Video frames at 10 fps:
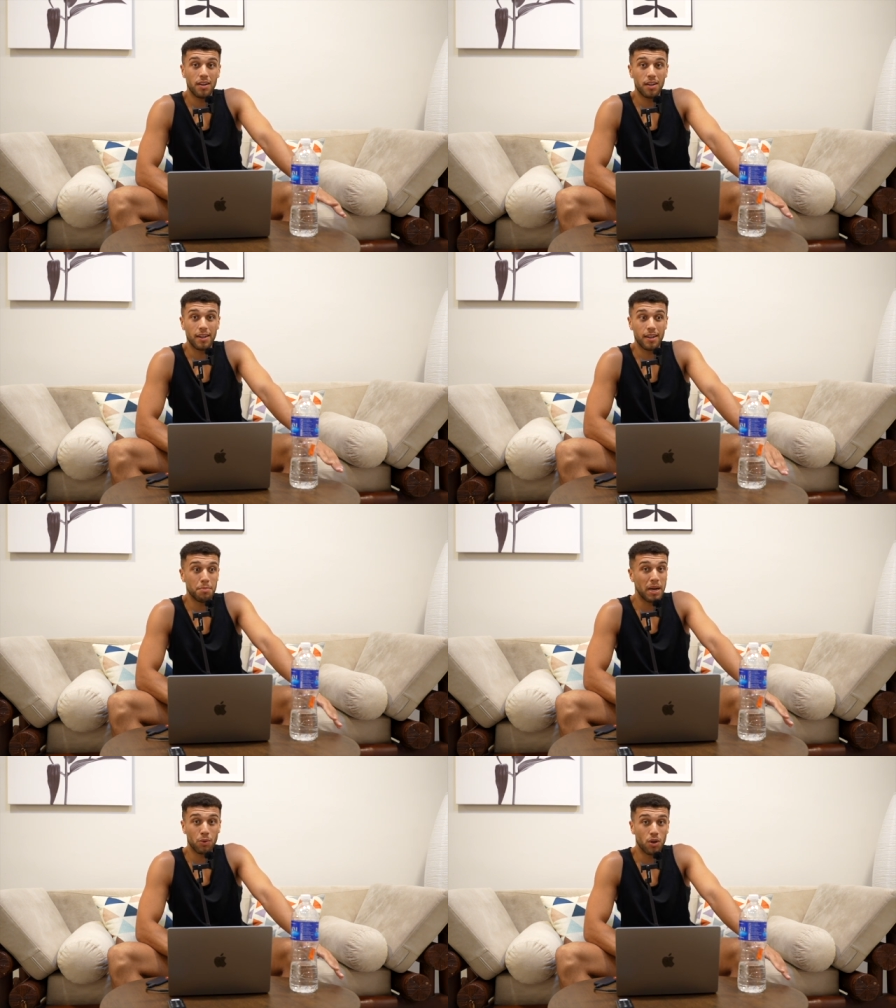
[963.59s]
And then the
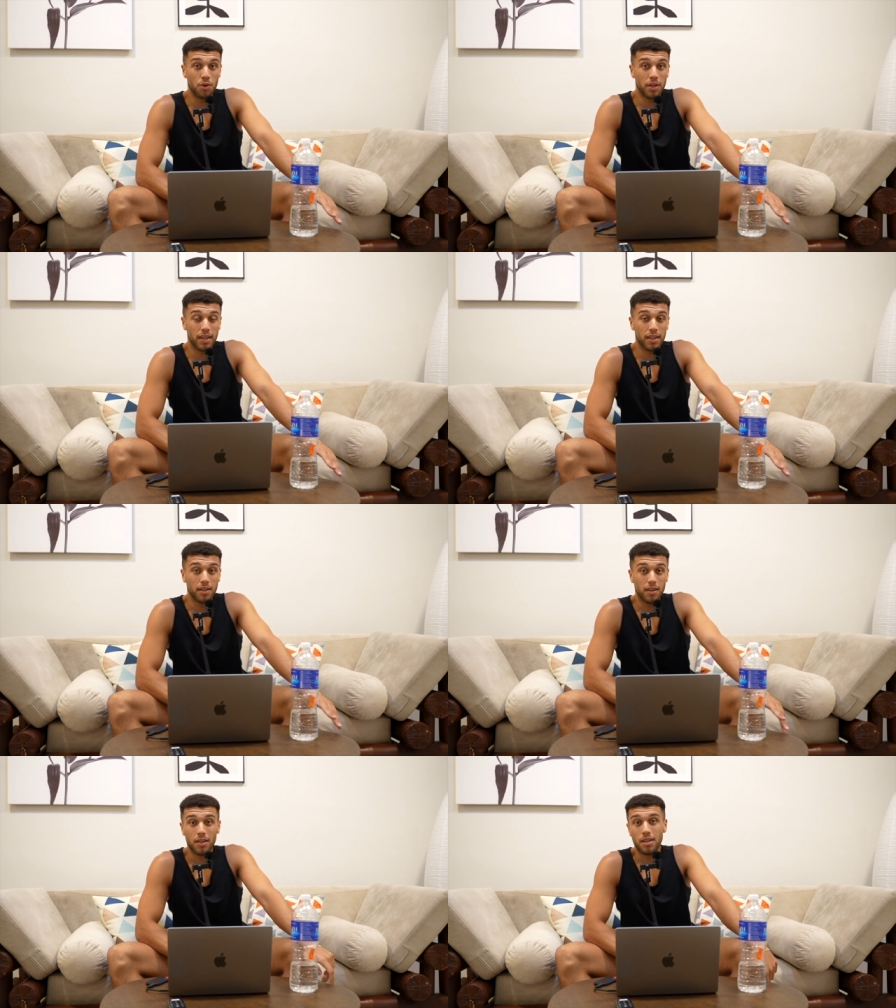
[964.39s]
bank will own it again. Do
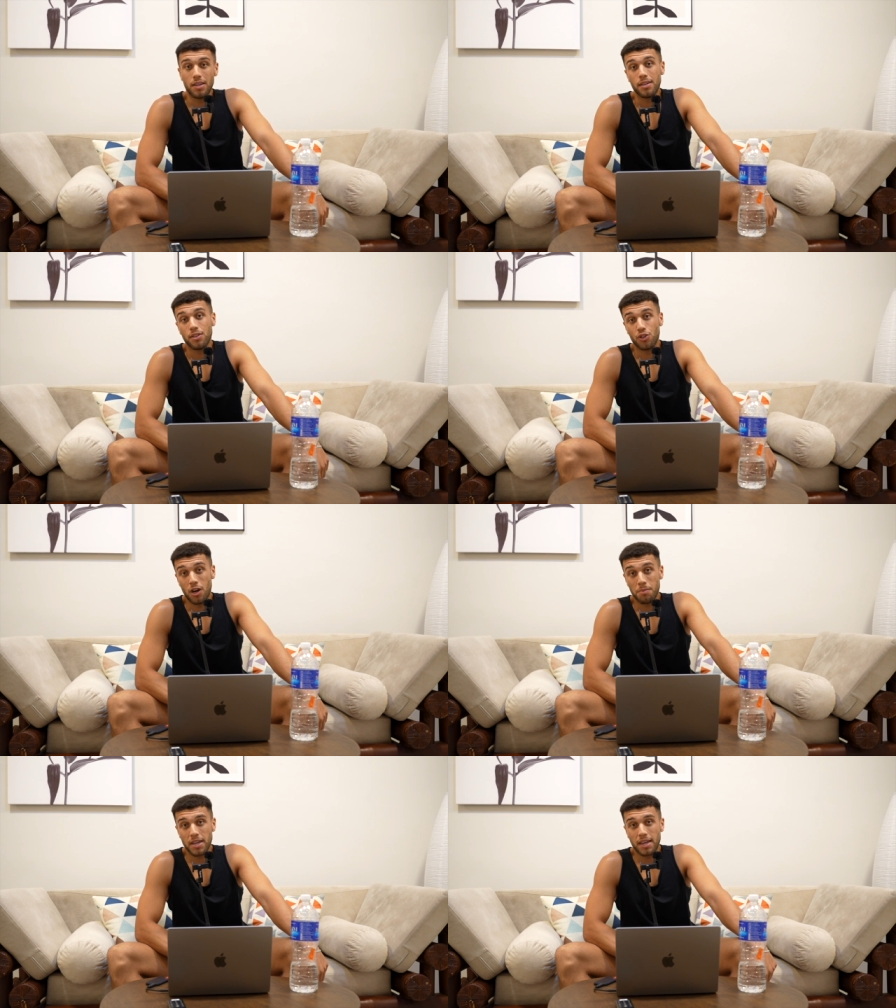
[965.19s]
you know
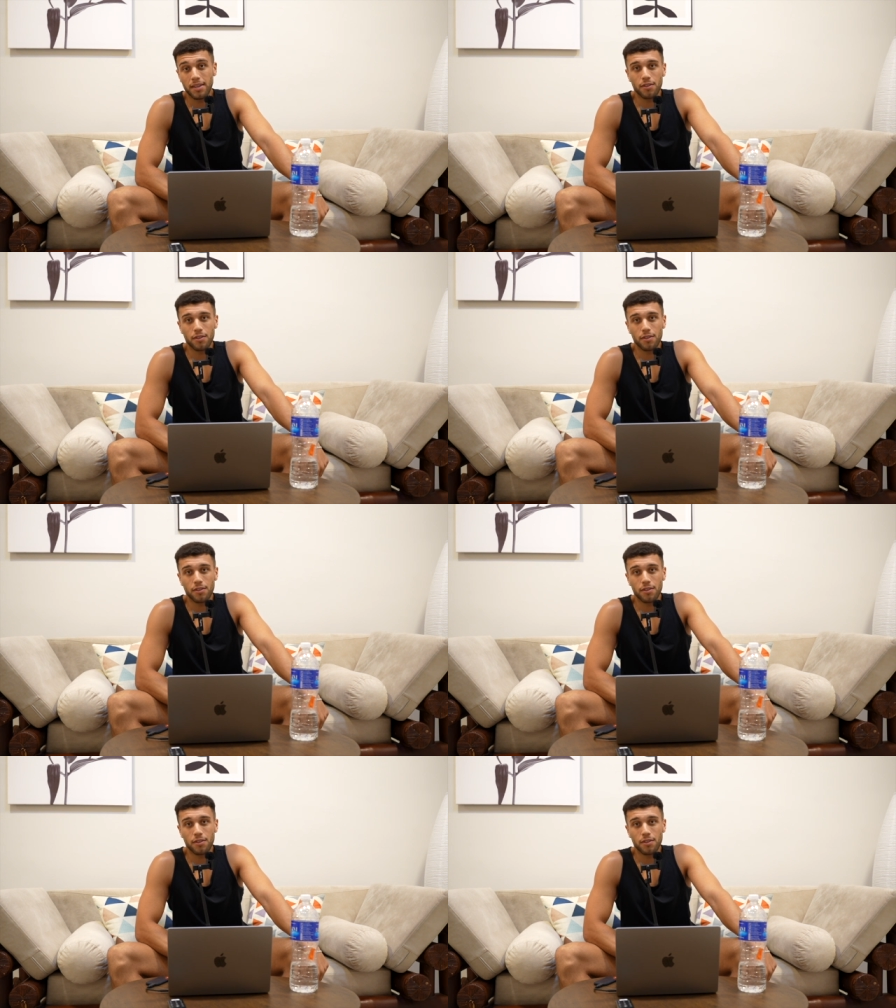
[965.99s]
what I'm saying?